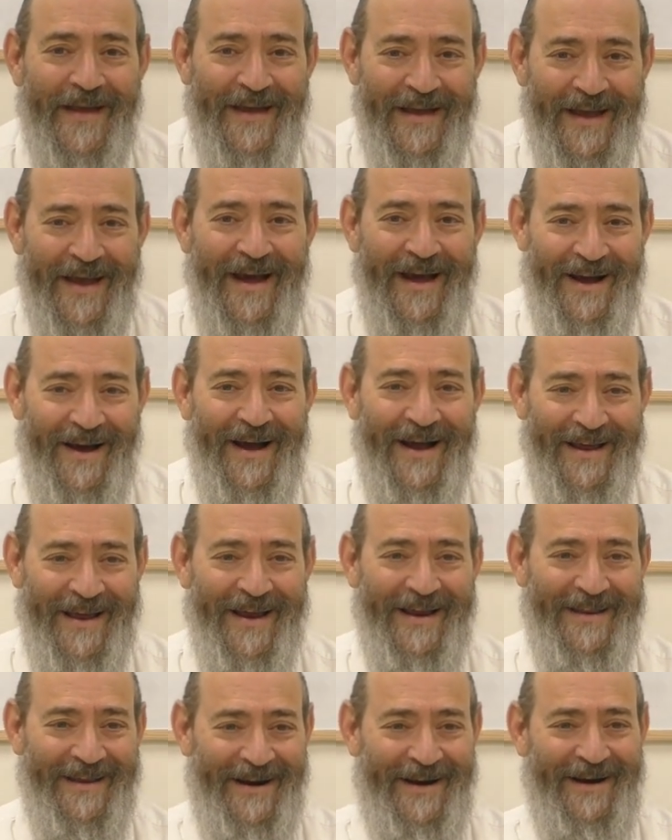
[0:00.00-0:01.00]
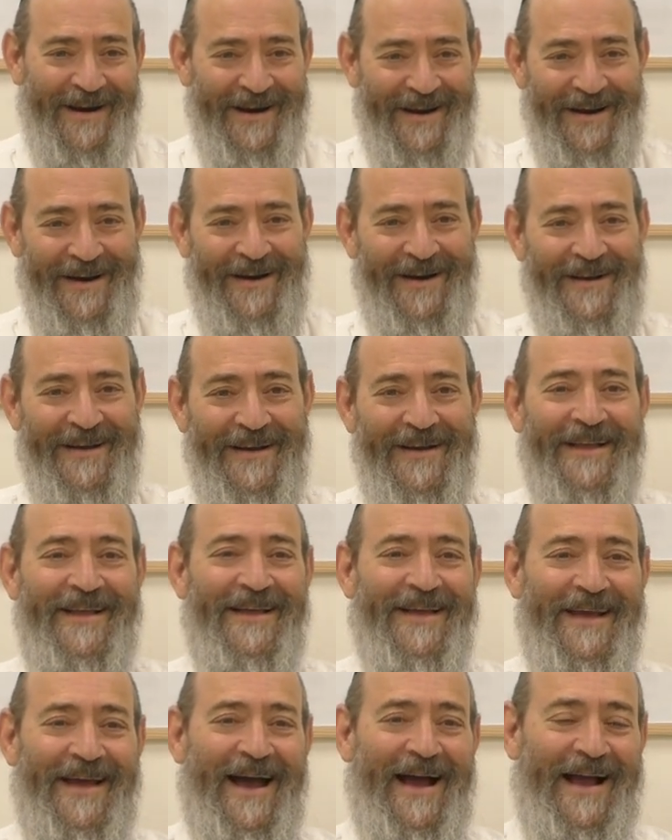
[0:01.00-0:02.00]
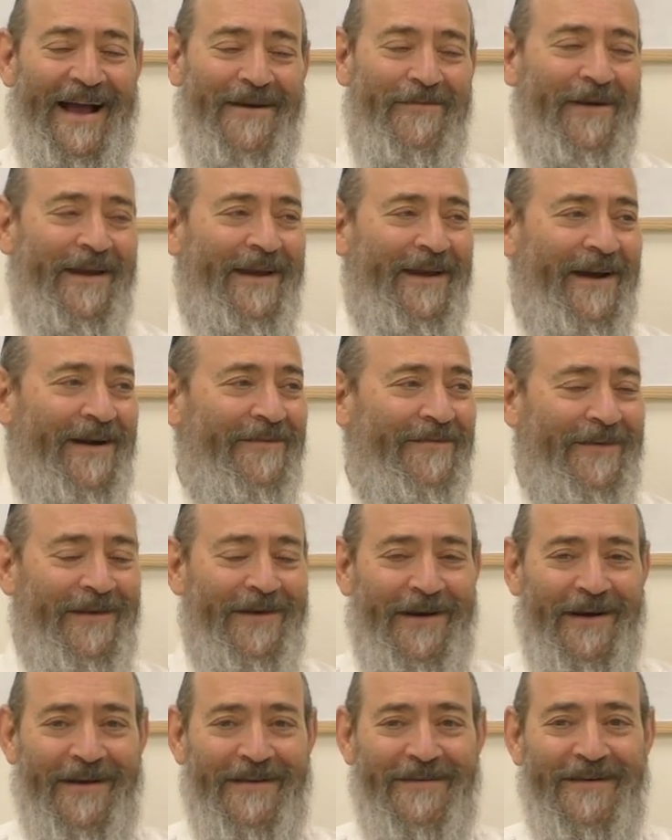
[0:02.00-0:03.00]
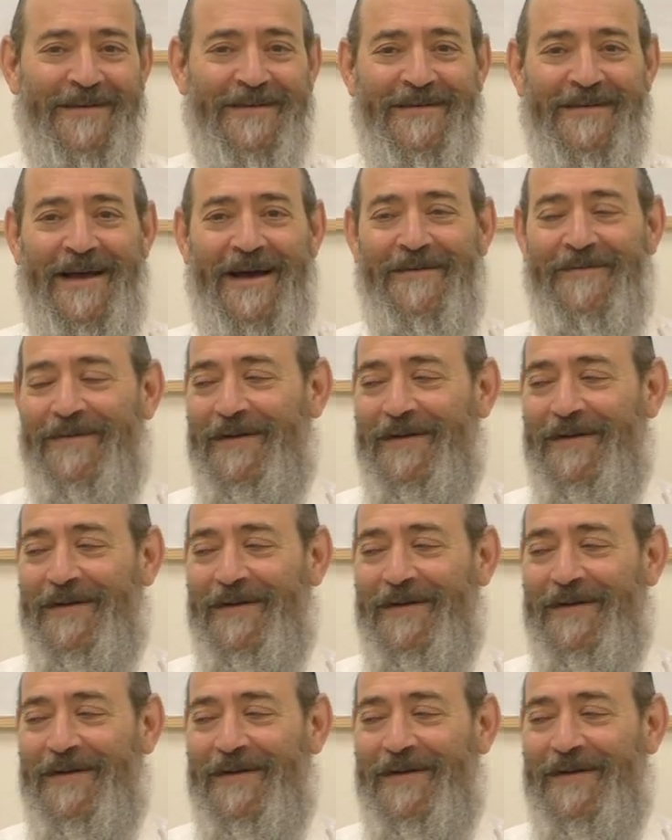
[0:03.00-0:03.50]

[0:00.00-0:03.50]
Yeah, there you go. I got to be careful here because this is on